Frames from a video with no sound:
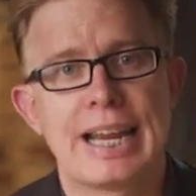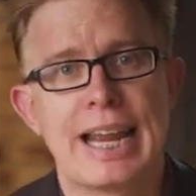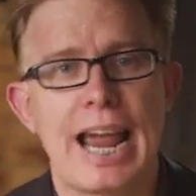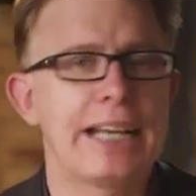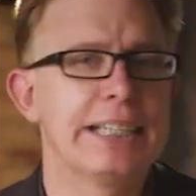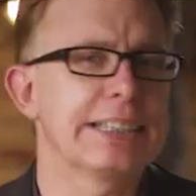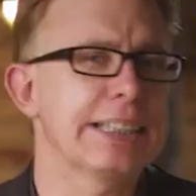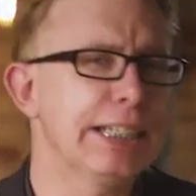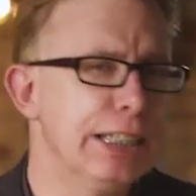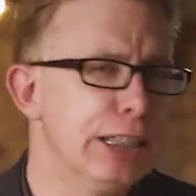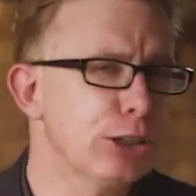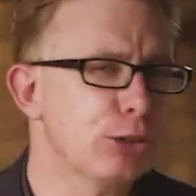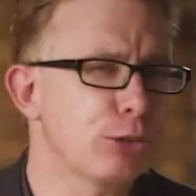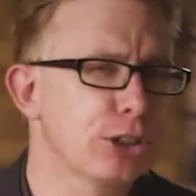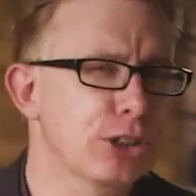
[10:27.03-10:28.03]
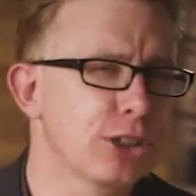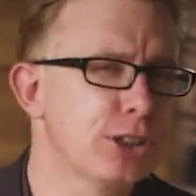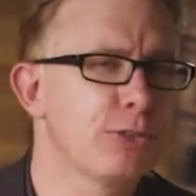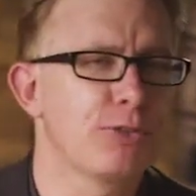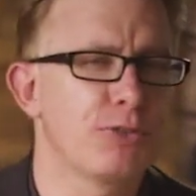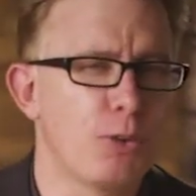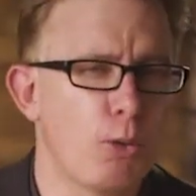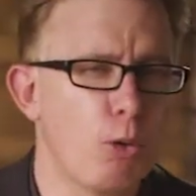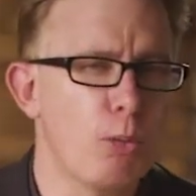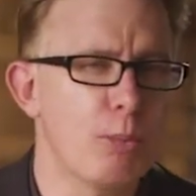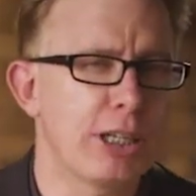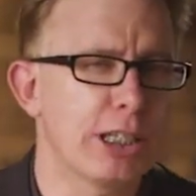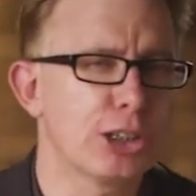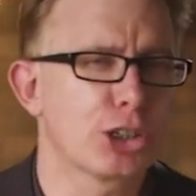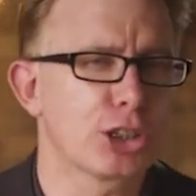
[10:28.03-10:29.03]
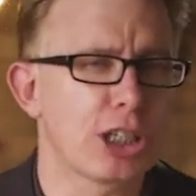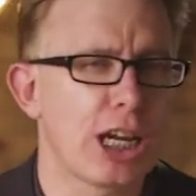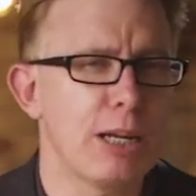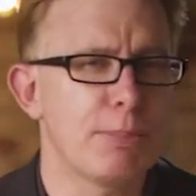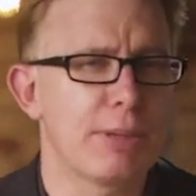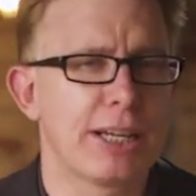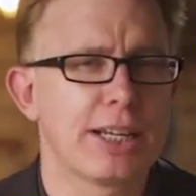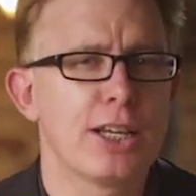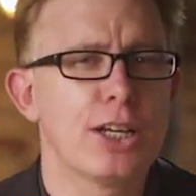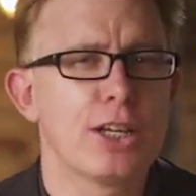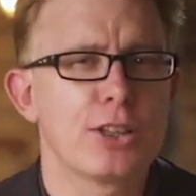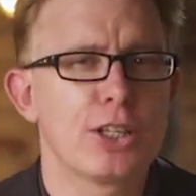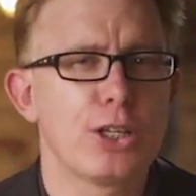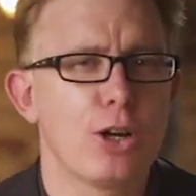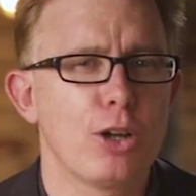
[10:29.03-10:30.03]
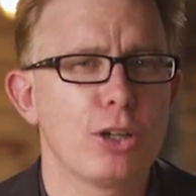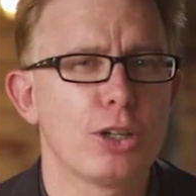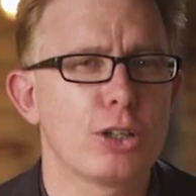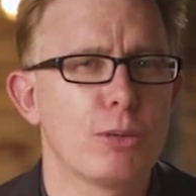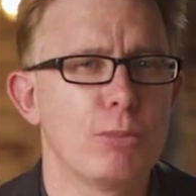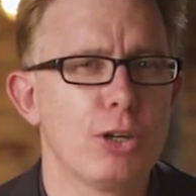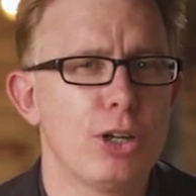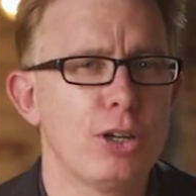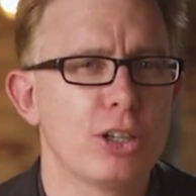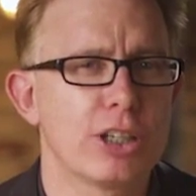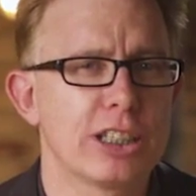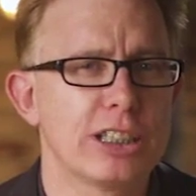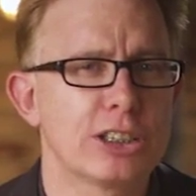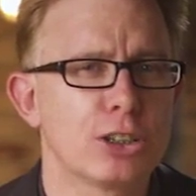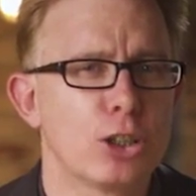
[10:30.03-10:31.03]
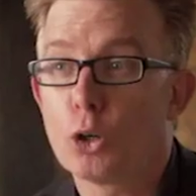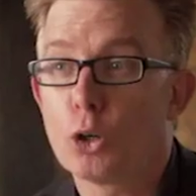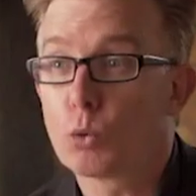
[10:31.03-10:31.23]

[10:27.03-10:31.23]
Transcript: and his interest in forming and shaping the early communities